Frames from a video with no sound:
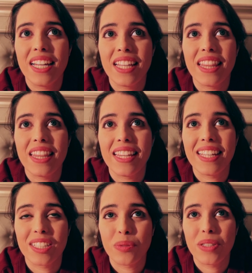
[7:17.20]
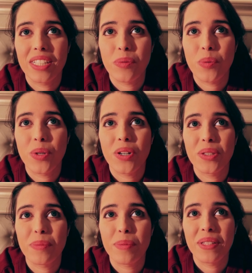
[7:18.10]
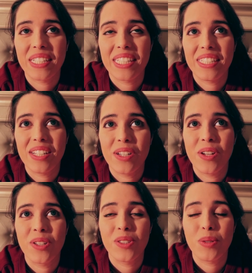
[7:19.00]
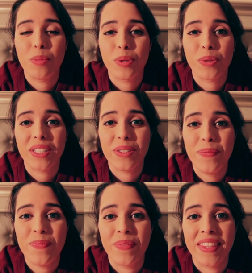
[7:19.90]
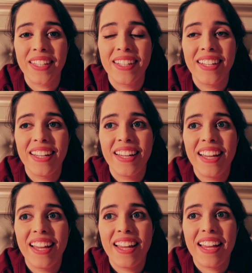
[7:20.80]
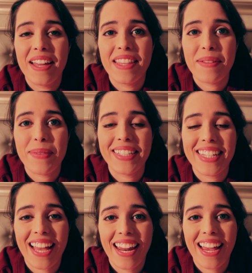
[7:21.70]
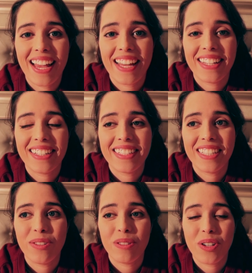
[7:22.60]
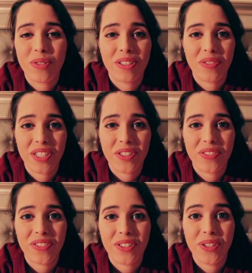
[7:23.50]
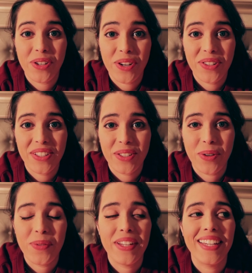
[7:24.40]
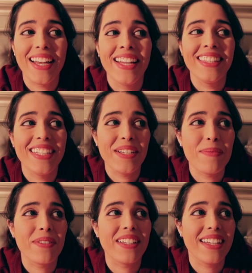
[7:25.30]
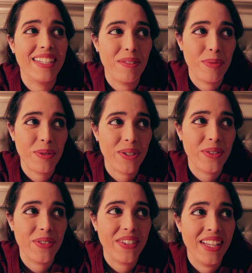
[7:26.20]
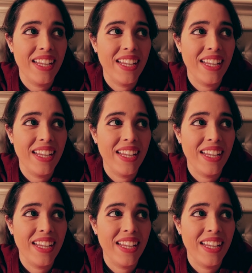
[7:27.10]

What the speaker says: and the next weekend we were on a plane to Puerto Rico. And then my dad had a hotel reservation for New Year's. We ended up getting to Puerto Rico,